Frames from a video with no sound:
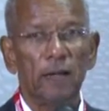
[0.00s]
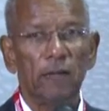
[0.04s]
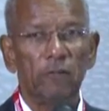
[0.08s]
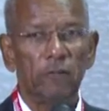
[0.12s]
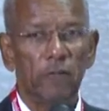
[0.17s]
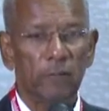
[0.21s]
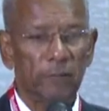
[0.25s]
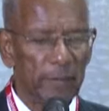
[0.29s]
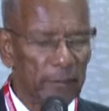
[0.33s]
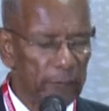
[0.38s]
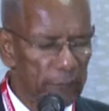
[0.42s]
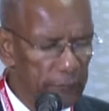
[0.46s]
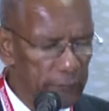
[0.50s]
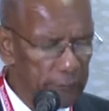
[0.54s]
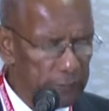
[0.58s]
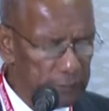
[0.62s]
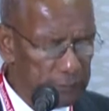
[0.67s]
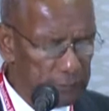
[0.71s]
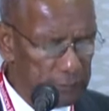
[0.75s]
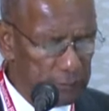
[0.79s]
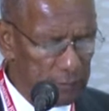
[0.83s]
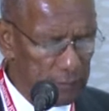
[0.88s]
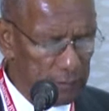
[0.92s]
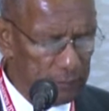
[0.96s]
For my
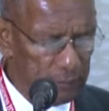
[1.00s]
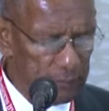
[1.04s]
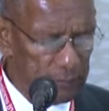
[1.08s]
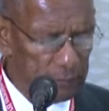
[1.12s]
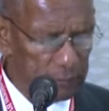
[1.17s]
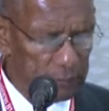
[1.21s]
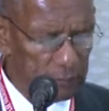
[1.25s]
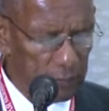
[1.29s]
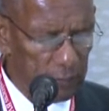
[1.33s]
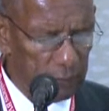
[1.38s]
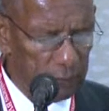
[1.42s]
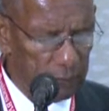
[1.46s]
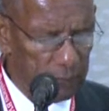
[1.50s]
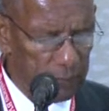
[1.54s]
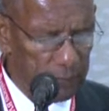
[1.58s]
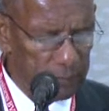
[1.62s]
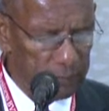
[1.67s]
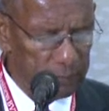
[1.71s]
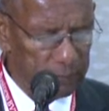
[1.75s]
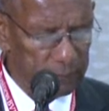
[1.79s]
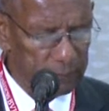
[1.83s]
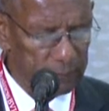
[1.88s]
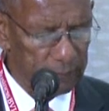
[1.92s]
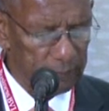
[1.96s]
first term in
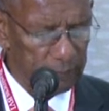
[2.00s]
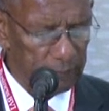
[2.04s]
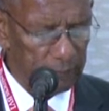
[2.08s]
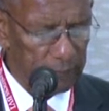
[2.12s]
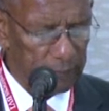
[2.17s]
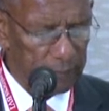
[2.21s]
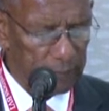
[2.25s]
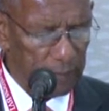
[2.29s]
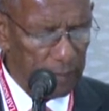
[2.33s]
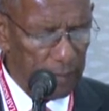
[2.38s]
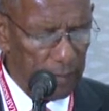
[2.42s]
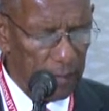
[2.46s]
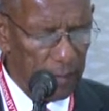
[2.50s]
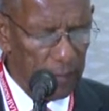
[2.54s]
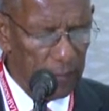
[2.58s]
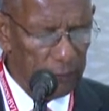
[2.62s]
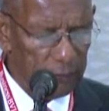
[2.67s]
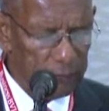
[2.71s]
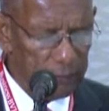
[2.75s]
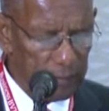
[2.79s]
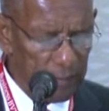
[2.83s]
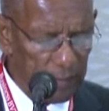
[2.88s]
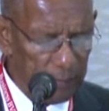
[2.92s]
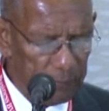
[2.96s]
government, I
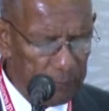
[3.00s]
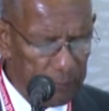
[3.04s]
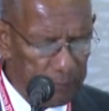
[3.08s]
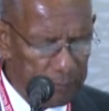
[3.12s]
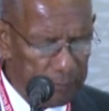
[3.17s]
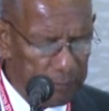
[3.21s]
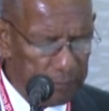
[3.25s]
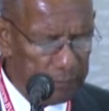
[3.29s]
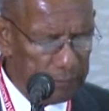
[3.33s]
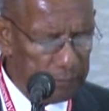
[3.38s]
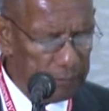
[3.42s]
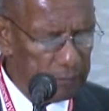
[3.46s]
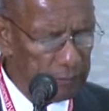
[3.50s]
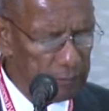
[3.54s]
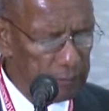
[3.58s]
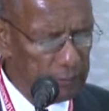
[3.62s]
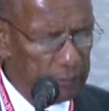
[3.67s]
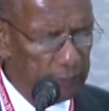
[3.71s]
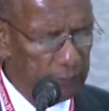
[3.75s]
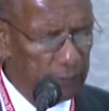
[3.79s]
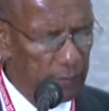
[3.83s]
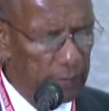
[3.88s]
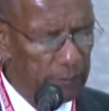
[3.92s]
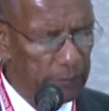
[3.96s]
have championed the need to
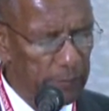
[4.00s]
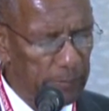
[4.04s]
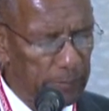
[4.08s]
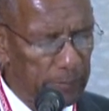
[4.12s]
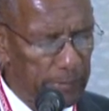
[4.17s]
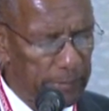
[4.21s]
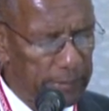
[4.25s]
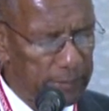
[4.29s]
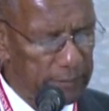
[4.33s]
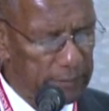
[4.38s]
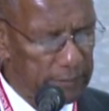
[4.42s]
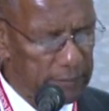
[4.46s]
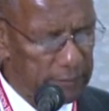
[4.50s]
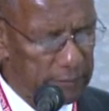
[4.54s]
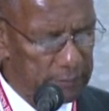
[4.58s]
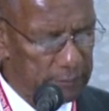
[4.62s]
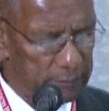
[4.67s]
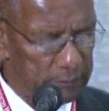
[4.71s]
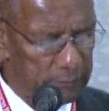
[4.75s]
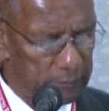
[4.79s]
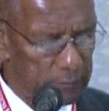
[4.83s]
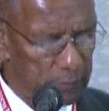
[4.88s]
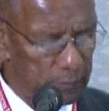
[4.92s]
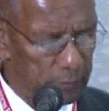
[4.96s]
develop a
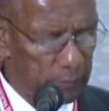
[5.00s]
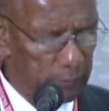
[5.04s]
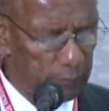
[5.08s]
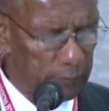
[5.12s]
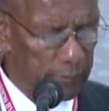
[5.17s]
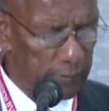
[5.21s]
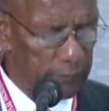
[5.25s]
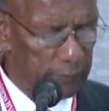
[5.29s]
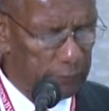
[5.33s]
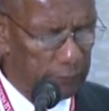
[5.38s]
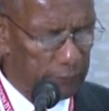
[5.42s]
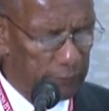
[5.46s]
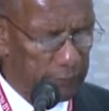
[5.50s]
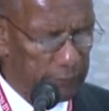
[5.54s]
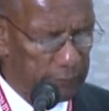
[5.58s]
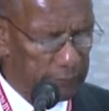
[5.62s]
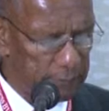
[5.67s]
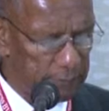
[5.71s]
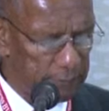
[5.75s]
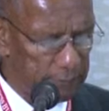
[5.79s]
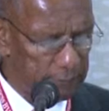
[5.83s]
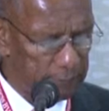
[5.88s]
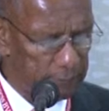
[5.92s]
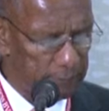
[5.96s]
mechanism to provide
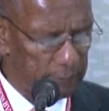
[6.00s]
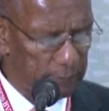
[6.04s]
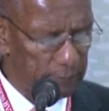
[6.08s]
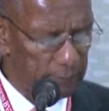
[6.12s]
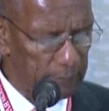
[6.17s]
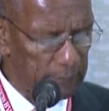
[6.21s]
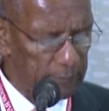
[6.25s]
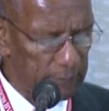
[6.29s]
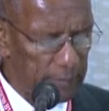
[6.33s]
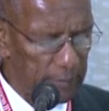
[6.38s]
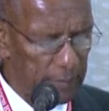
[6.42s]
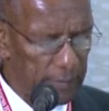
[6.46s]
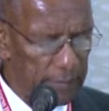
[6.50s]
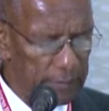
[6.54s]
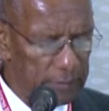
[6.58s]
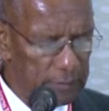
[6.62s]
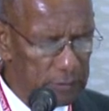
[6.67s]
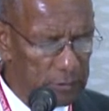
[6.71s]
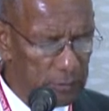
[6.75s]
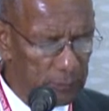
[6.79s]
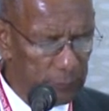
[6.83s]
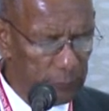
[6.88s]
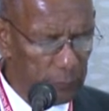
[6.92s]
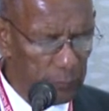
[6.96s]
funding
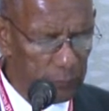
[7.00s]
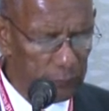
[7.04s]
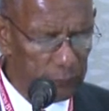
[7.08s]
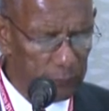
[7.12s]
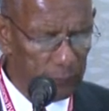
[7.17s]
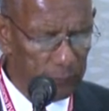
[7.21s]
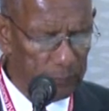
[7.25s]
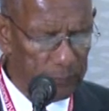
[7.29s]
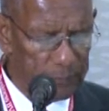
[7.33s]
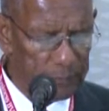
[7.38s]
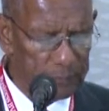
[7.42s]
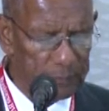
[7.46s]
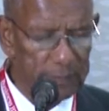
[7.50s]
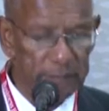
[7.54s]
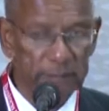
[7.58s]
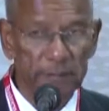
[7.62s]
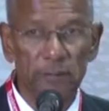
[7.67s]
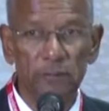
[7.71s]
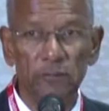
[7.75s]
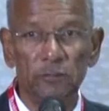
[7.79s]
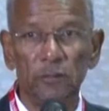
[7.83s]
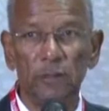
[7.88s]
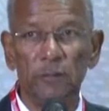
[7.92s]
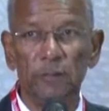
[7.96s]
and support for business
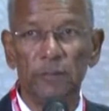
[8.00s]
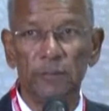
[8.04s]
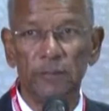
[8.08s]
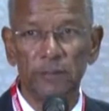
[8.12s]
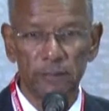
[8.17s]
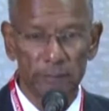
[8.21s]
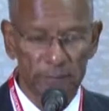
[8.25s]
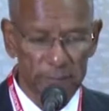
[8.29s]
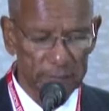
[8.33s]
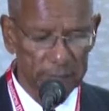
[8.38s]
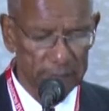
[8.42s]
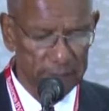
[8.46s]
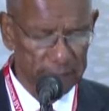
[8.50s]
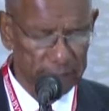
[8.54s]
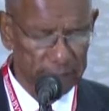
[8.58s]
entrepreneurs.